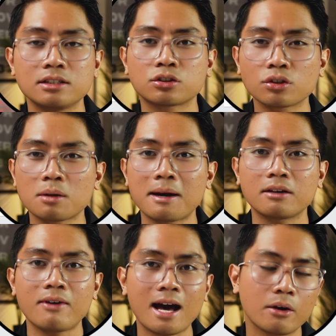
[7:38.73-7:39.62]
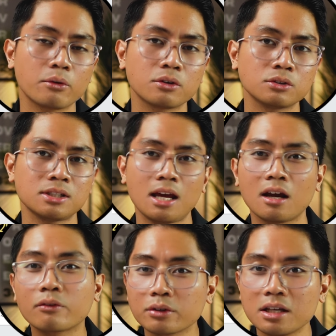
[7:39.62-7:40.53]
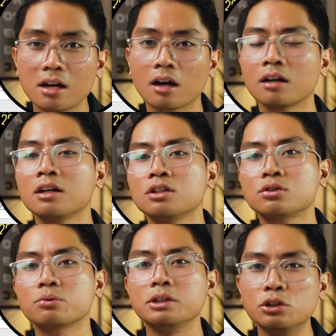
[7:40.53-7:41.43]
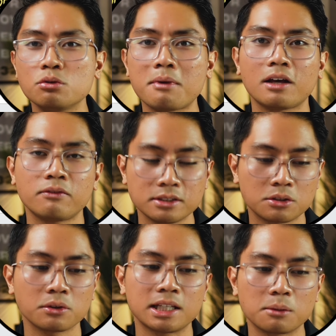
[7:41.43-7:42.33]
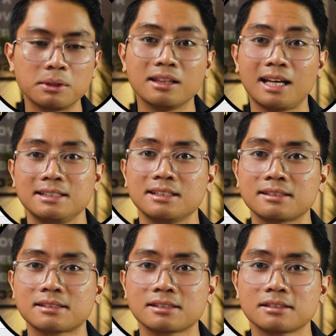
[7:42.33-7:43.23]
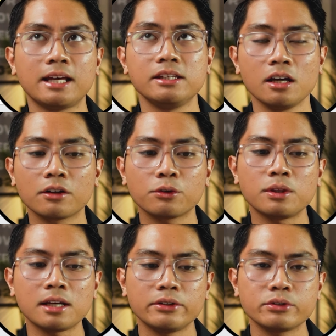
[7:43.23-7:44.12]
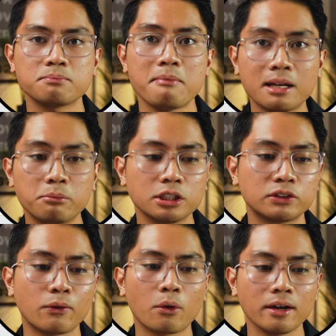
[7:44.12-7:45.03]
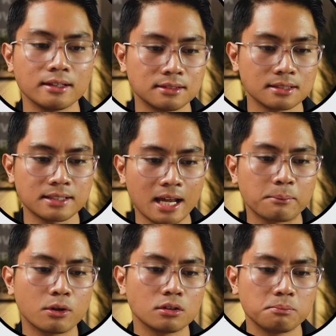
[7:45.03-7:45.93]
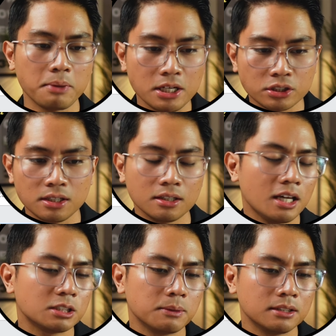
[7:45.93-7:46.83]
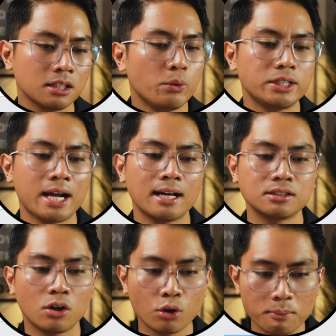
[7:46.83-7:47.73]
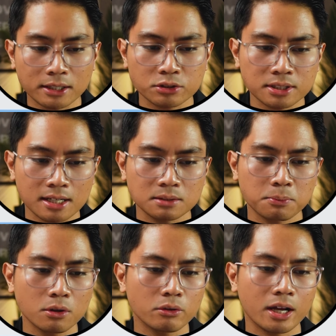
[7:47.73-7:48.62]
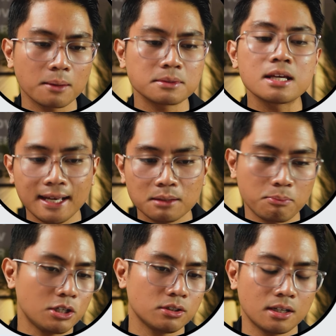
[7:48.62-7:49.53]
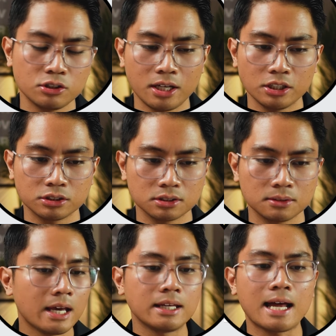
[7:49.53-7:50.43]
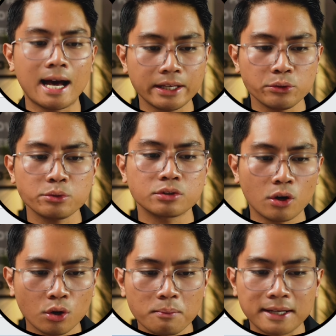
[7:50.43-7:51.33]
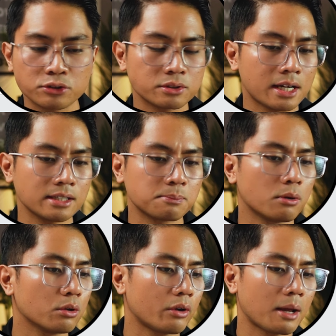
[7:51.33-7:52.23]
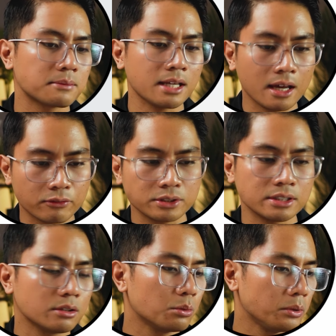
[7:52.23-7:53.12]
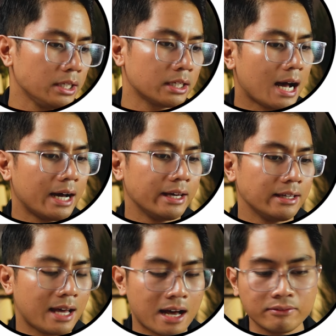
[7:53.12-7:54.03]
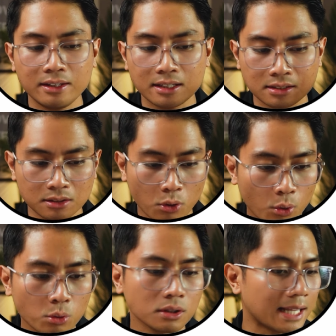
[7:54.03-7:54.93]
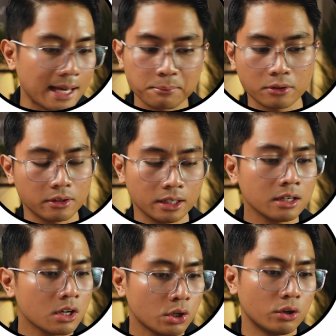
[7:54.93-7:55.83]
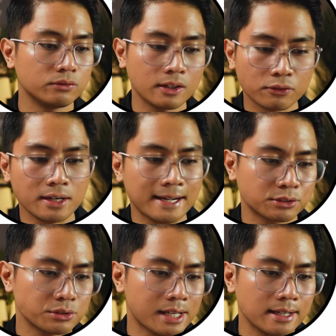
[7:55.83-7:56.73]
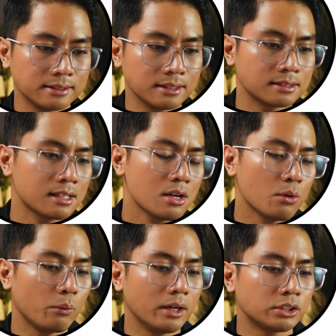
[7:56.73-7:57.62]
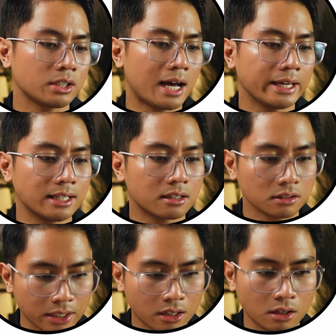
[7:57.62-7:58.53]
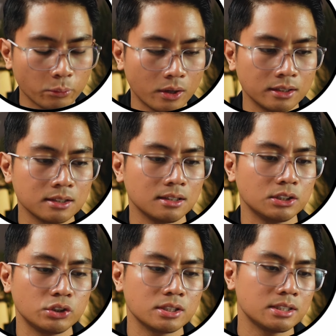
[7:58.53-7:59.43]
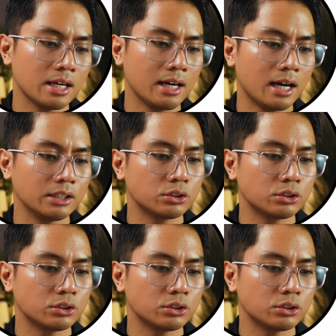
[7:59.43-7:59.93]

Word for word: certain amount of hours every year to renew my physical therapy license. And the other thing I use MedBridge for is this tab called Patient Engagement, which has home exercise programs and patient education. And I use home exercise programs every single week. I have this whole library of different exercises, which I can click on one. Let's just say I